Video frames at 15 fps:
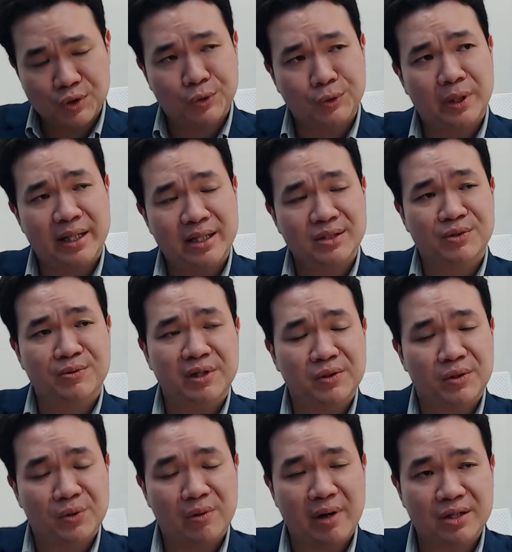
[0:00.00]
so
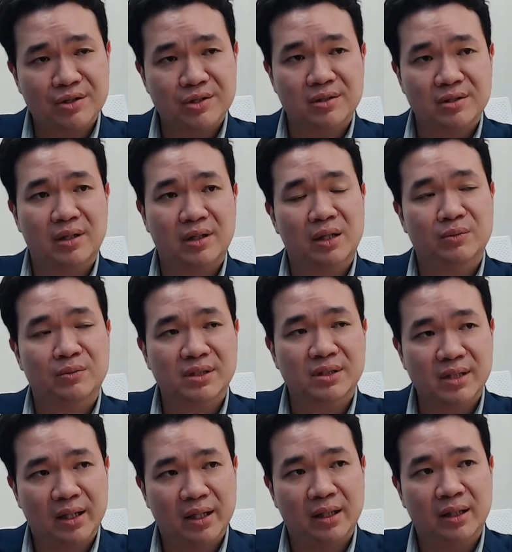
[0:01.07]
answering your question, I would
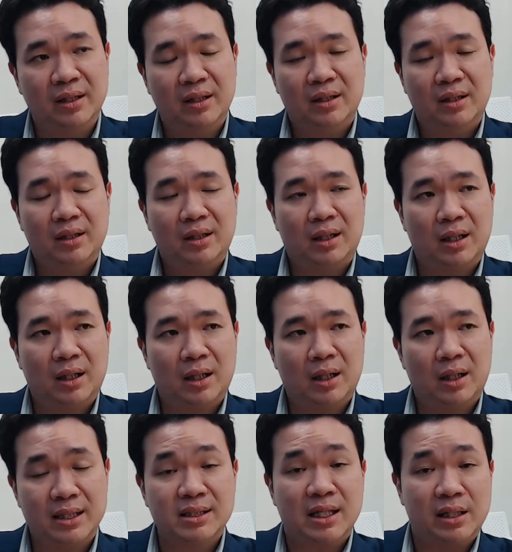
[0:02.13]
say
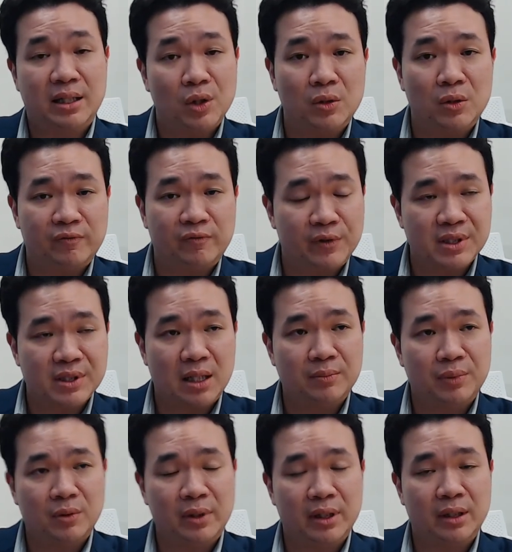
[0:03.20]
uh, as I know, for
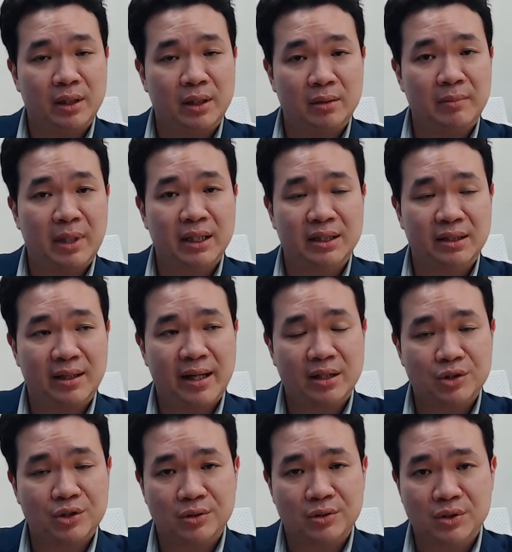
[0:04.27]
example, in, in my
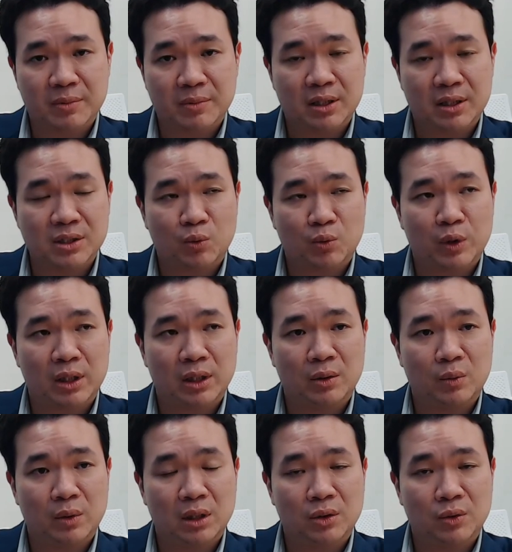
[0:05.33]
connections, because
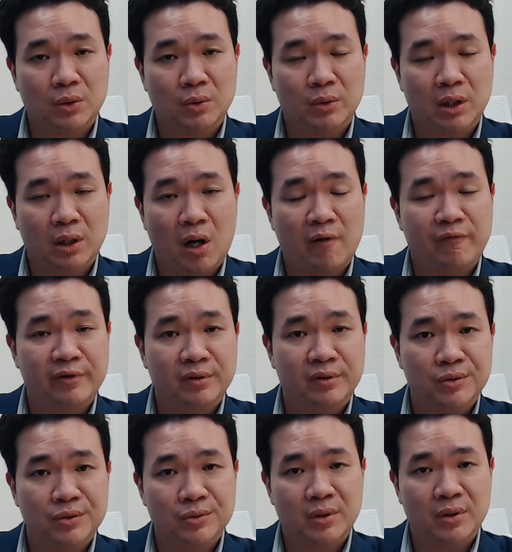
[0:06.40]
we, we, we
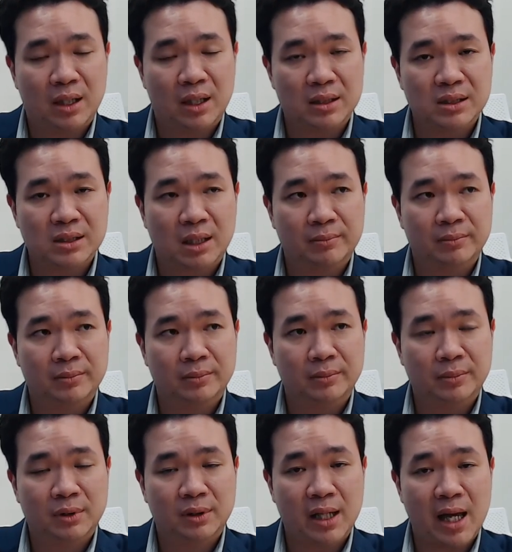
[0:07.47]
often do uh,
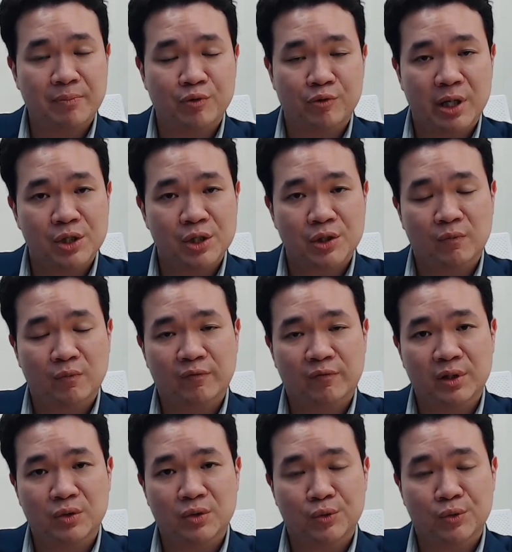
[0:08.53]
some collaboration
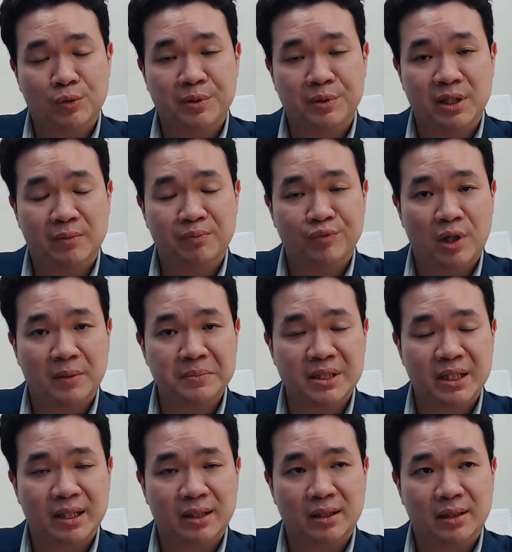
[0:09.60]
with the European prop
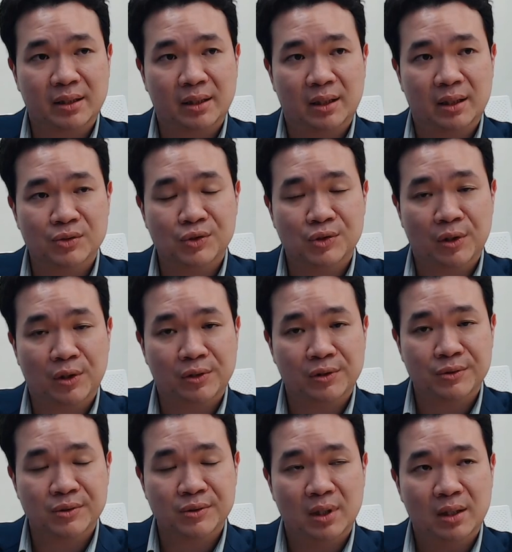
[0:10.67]
tech uh,
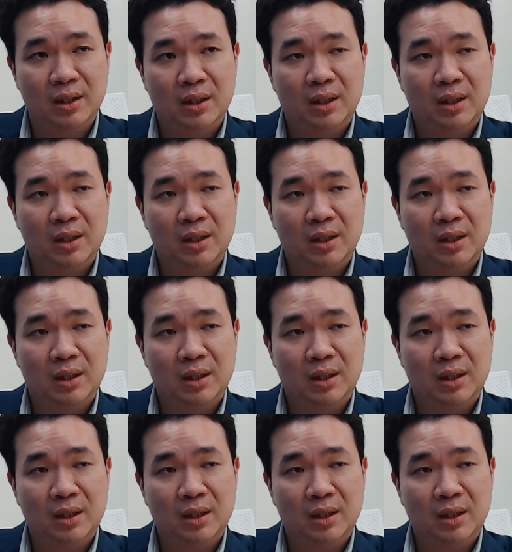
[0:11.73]
circles,